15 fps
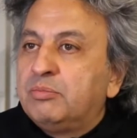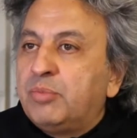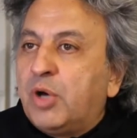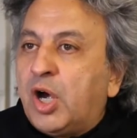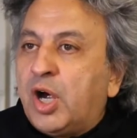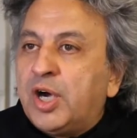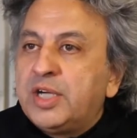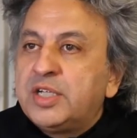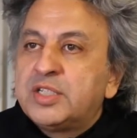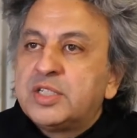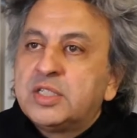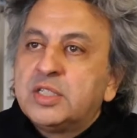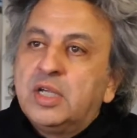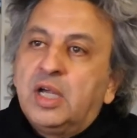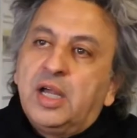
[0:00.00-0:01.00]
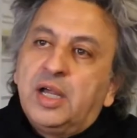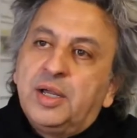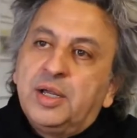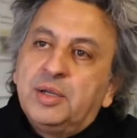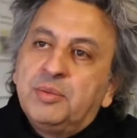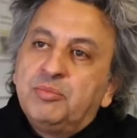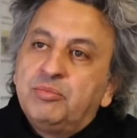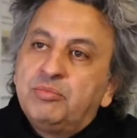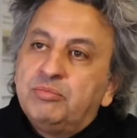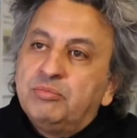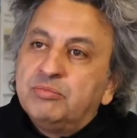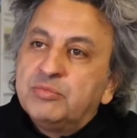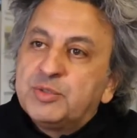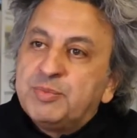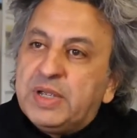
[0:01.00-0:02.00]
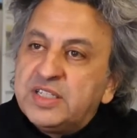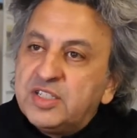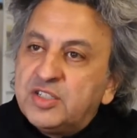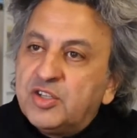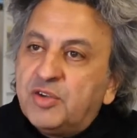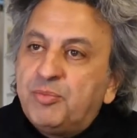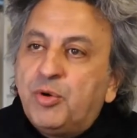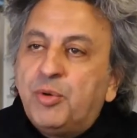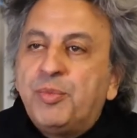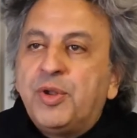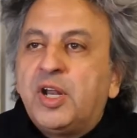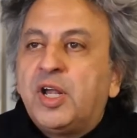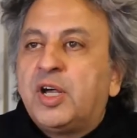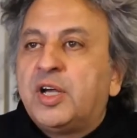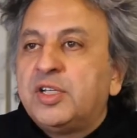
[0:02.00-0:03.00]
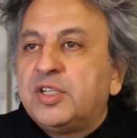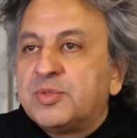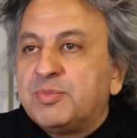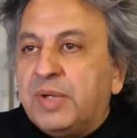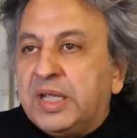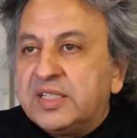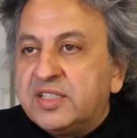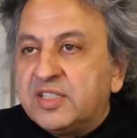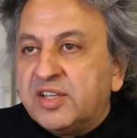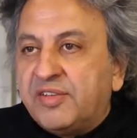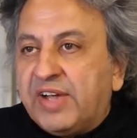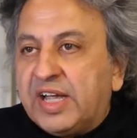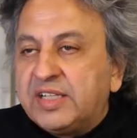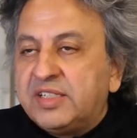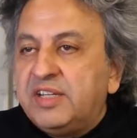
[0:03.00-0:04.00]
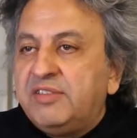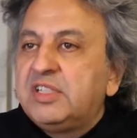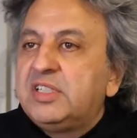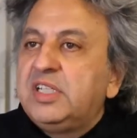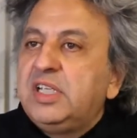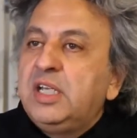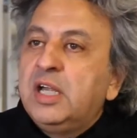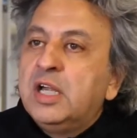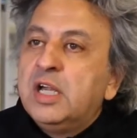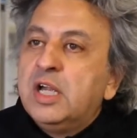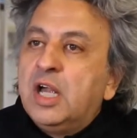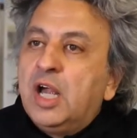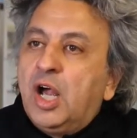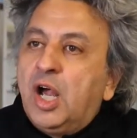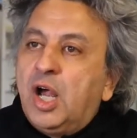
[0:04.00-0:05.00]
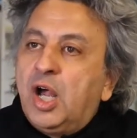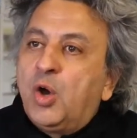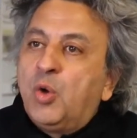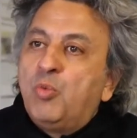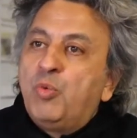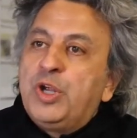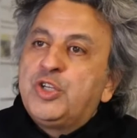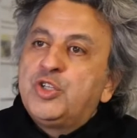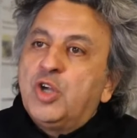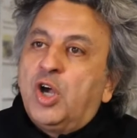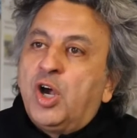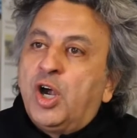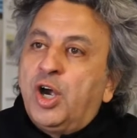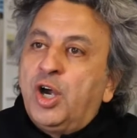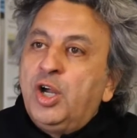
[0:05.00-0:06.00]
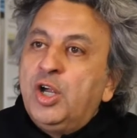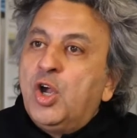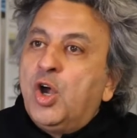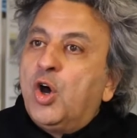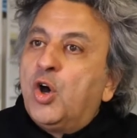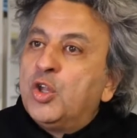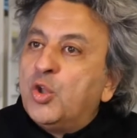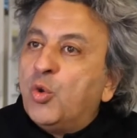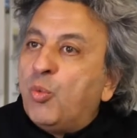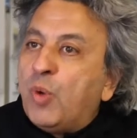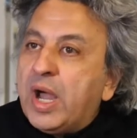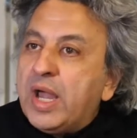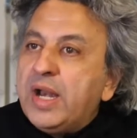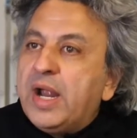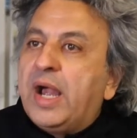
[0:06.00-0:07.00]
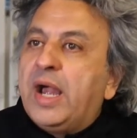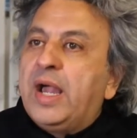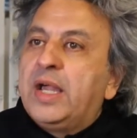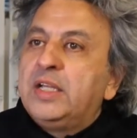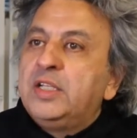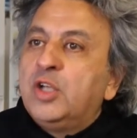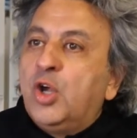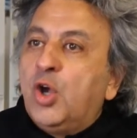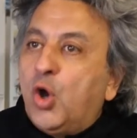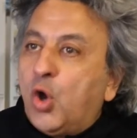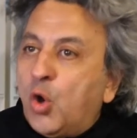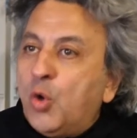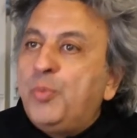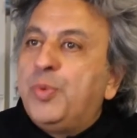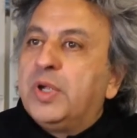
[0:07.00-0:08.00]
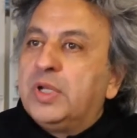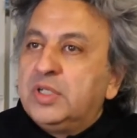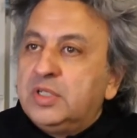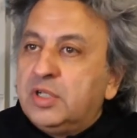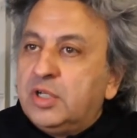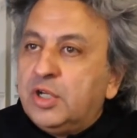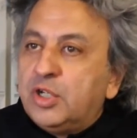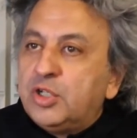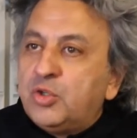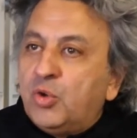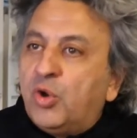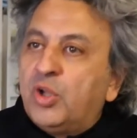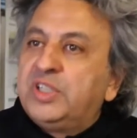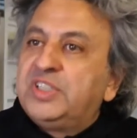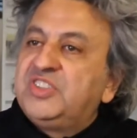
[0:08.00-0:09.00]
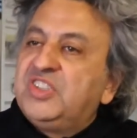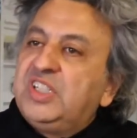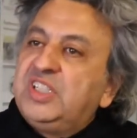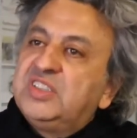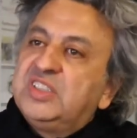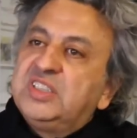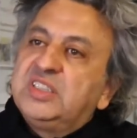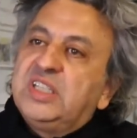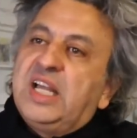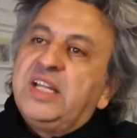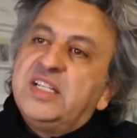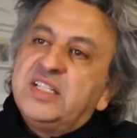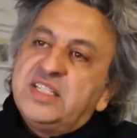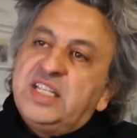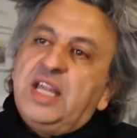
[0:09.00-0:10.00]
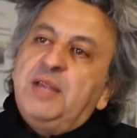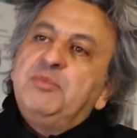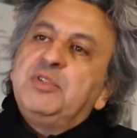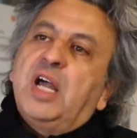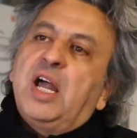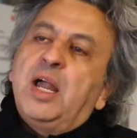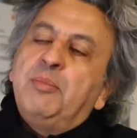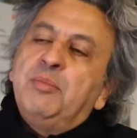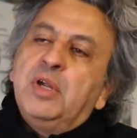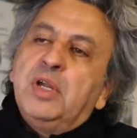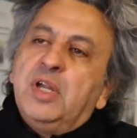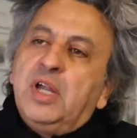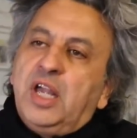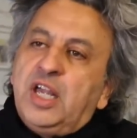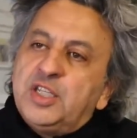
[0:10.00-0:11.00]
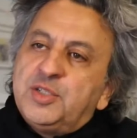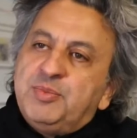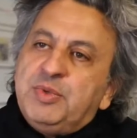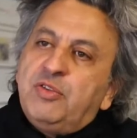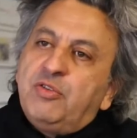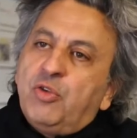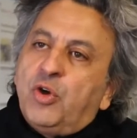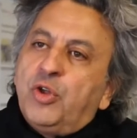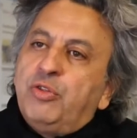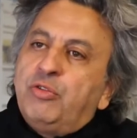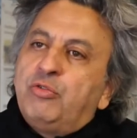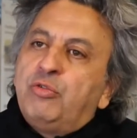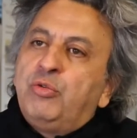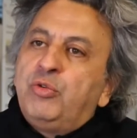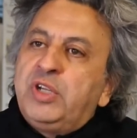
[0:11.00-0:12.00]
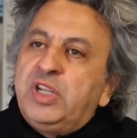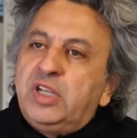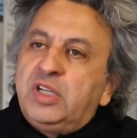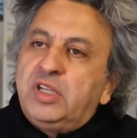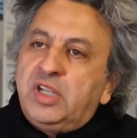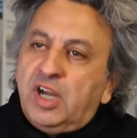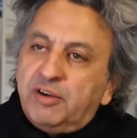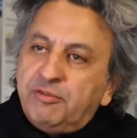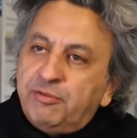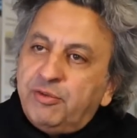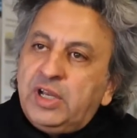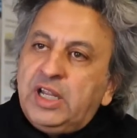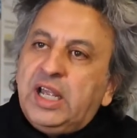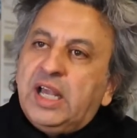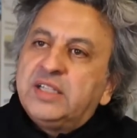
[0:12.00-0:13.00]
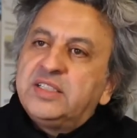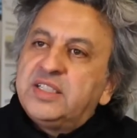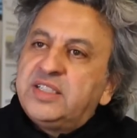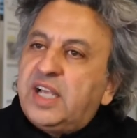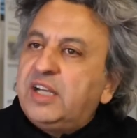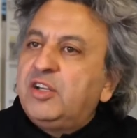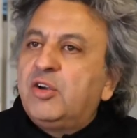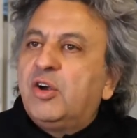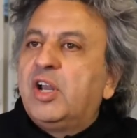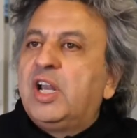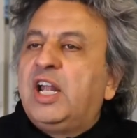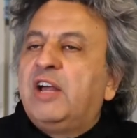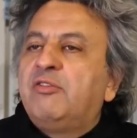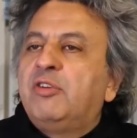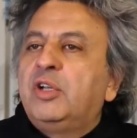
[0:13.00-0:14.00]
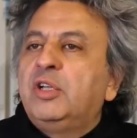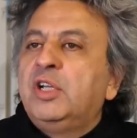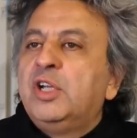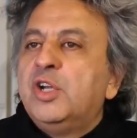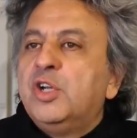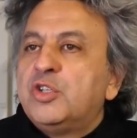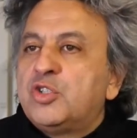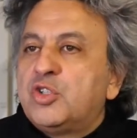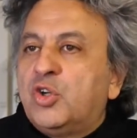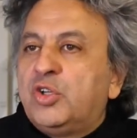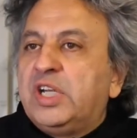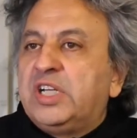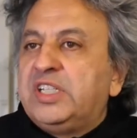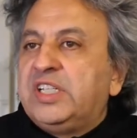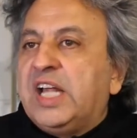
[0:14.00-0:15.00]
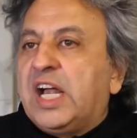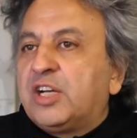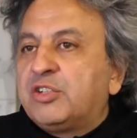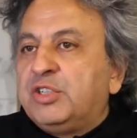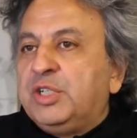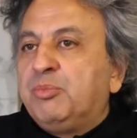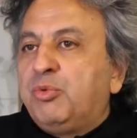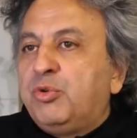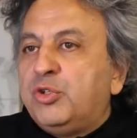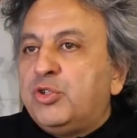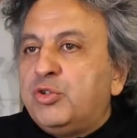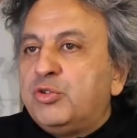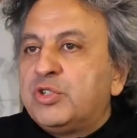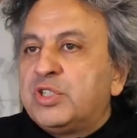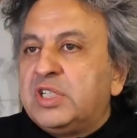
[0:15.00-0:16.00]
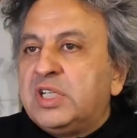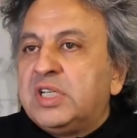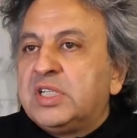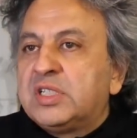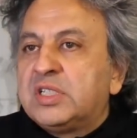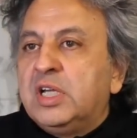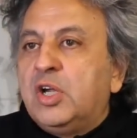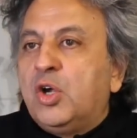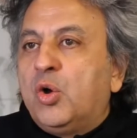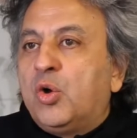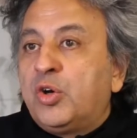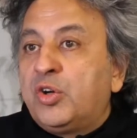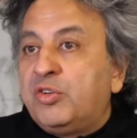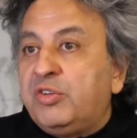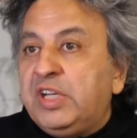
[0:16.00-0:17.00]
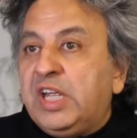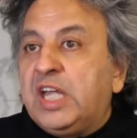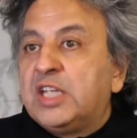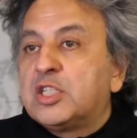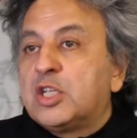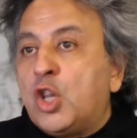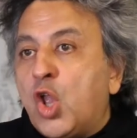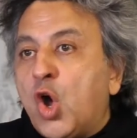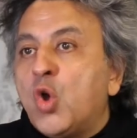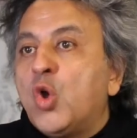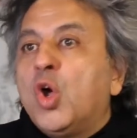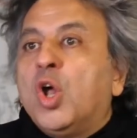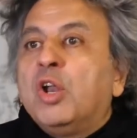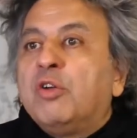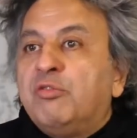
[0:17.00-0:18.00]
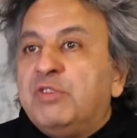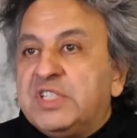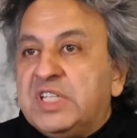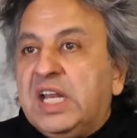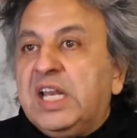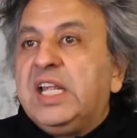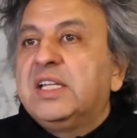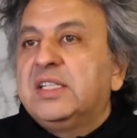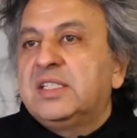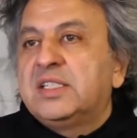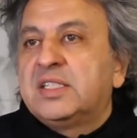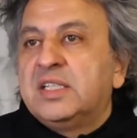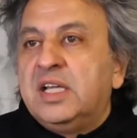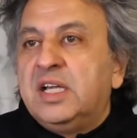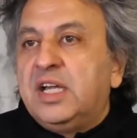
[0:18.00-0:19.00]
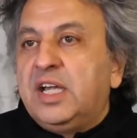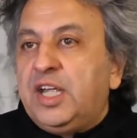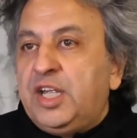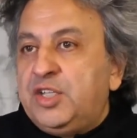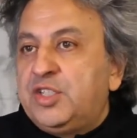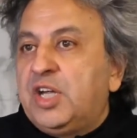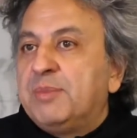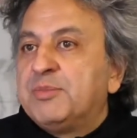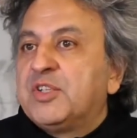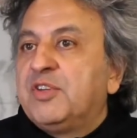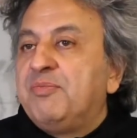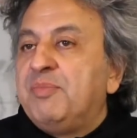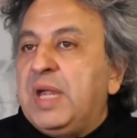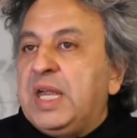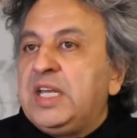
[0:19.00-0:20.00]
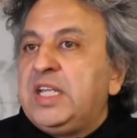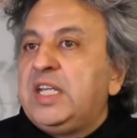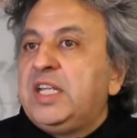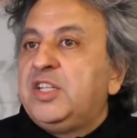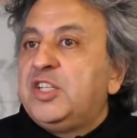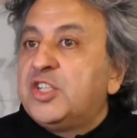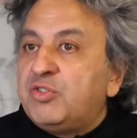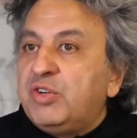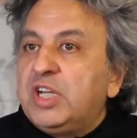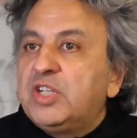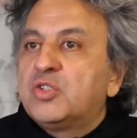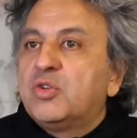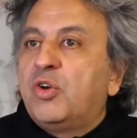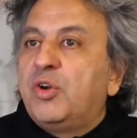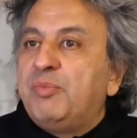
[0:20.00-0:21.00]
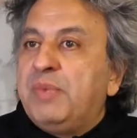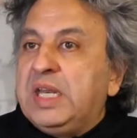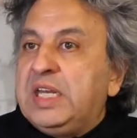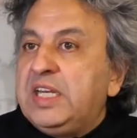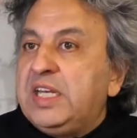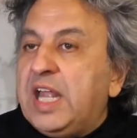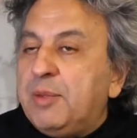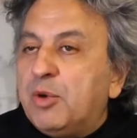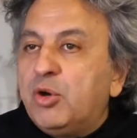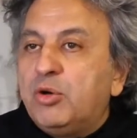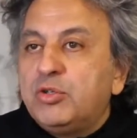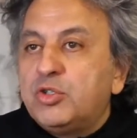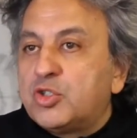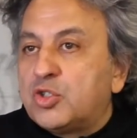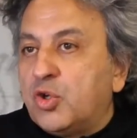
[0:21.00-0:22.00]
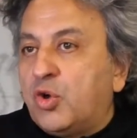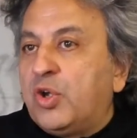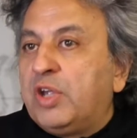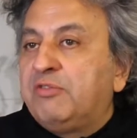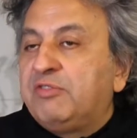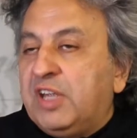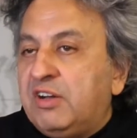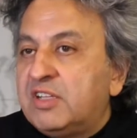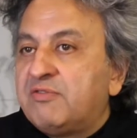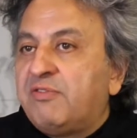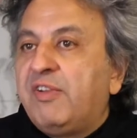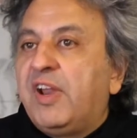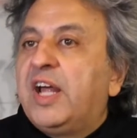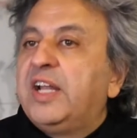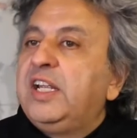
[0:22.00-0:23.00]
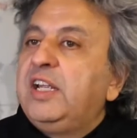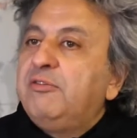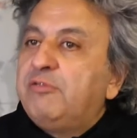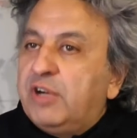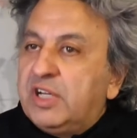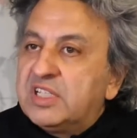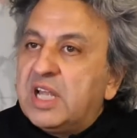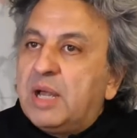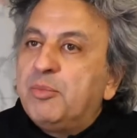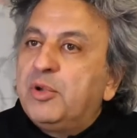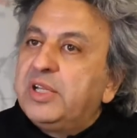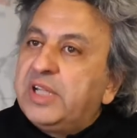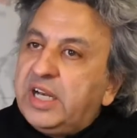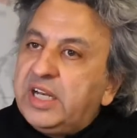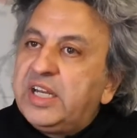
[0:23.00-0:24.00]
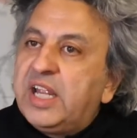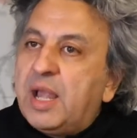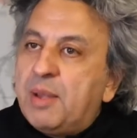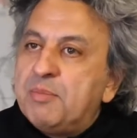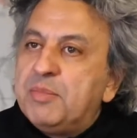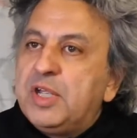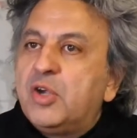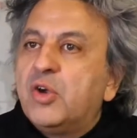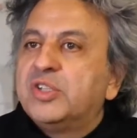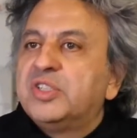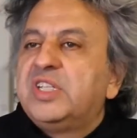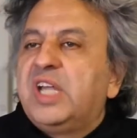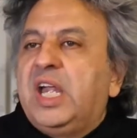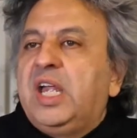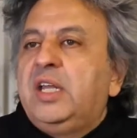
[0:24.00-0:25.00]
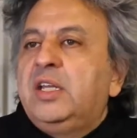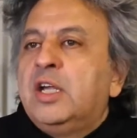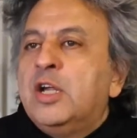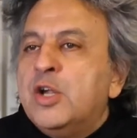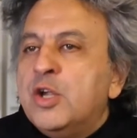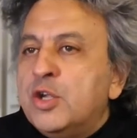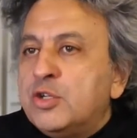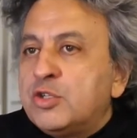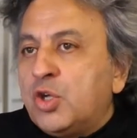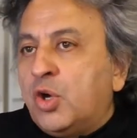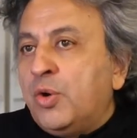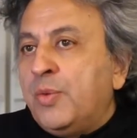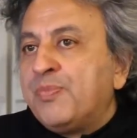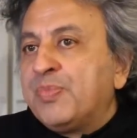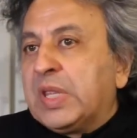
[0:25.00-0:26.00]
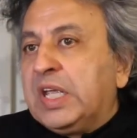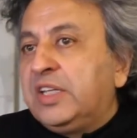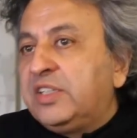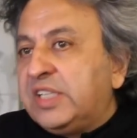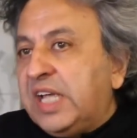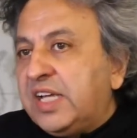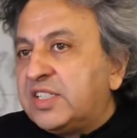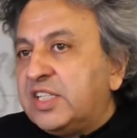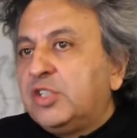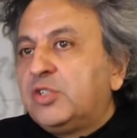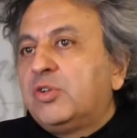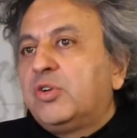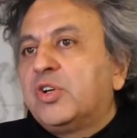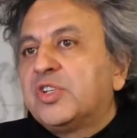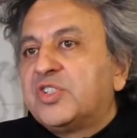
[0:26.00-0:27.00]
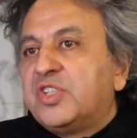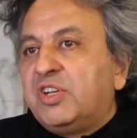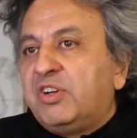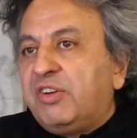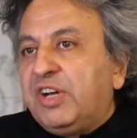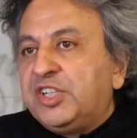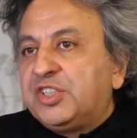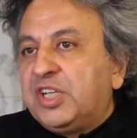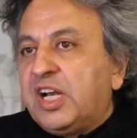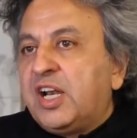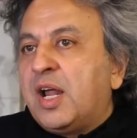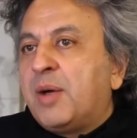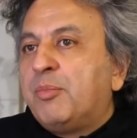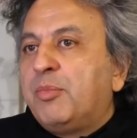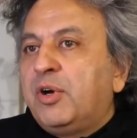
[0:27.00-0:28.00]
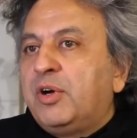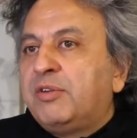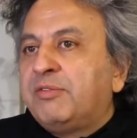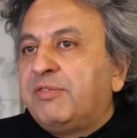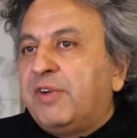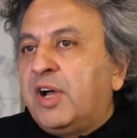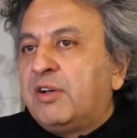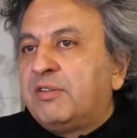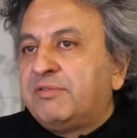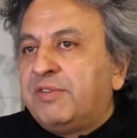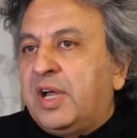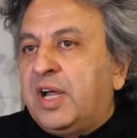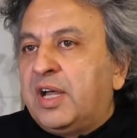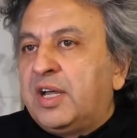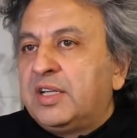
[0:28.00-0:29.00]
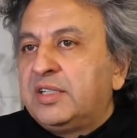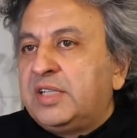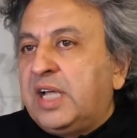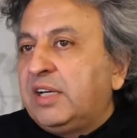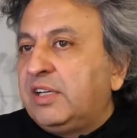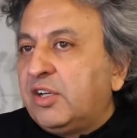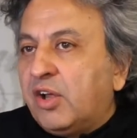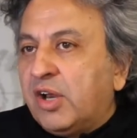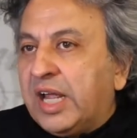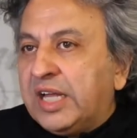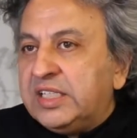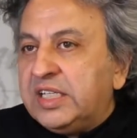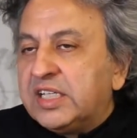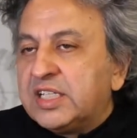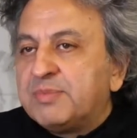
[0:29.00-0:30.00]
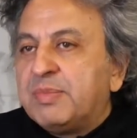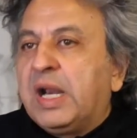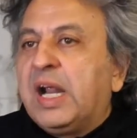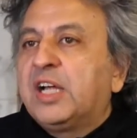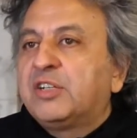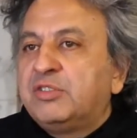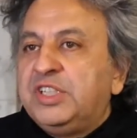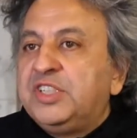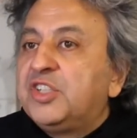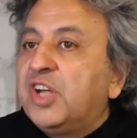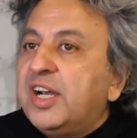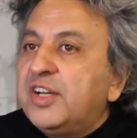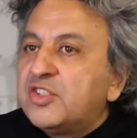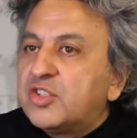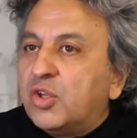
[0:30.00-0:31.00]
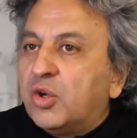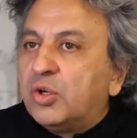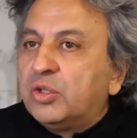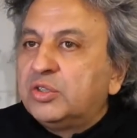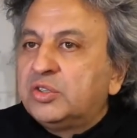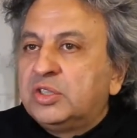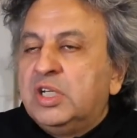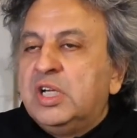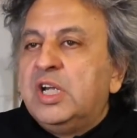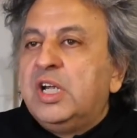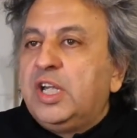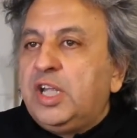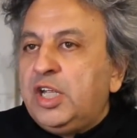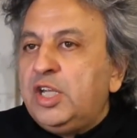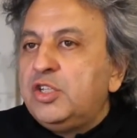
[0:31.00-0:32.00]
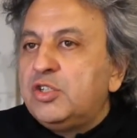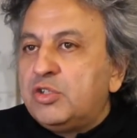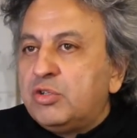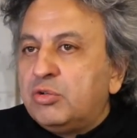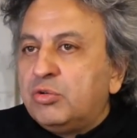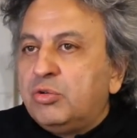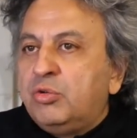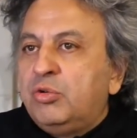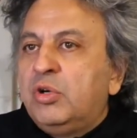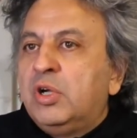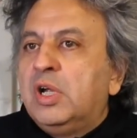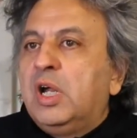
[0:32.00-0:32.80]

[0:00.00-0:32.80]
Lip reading: parks, spaces of promenade, spaces of activity, which are on the one hand open to all the citizens. At the same time, it's been thought through carefully at a technical level so that it actually produces or creates local resilience in terms of many districts or many neighborhoods. So if there is flooding, for example, that it can be contained. So it takes into consideration a number of technical ideas, but actually turns those into